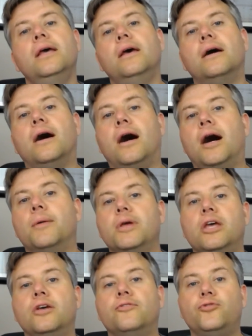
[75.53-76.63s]

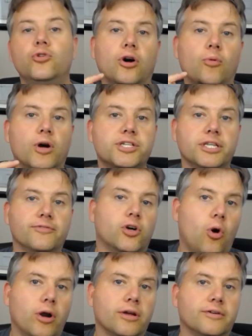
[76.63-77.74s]
If you are watching the
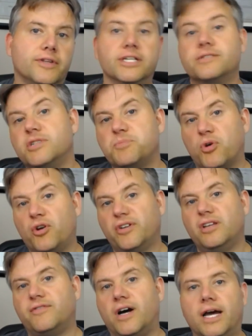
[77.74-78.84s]
recording of this, which is
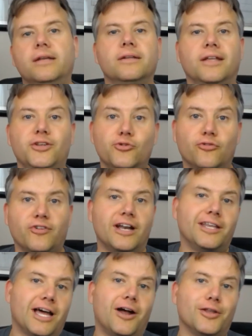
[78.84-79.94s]
perfectly fine, then you will find
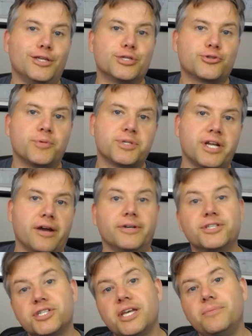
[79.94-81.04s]
it down in the description area.
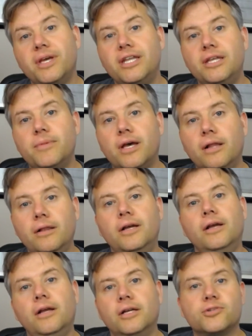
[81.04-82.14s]
Just send me an email.
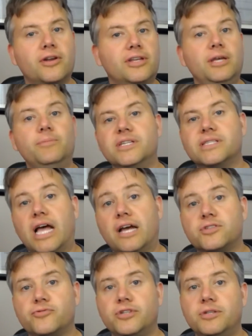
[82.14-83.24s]
Trying to keep these live
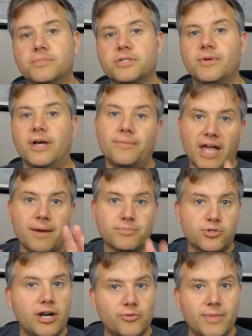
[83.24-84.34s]
streams, well, I'm
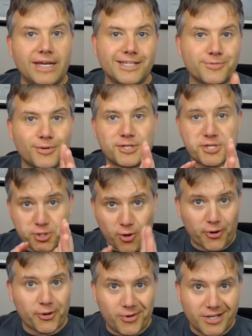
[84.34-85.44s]
trying to make this one a
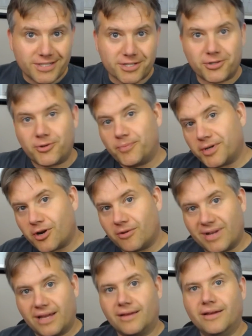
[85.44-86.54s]
shorter one so I don't become like